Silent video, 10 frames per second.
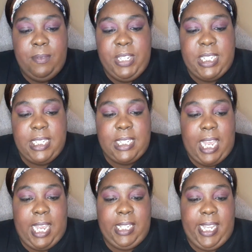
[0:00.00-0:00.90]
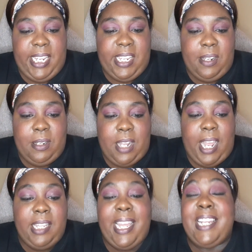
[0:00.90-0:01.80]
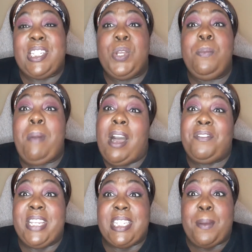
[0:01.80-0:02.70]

This is, I like it. I like to mauve it.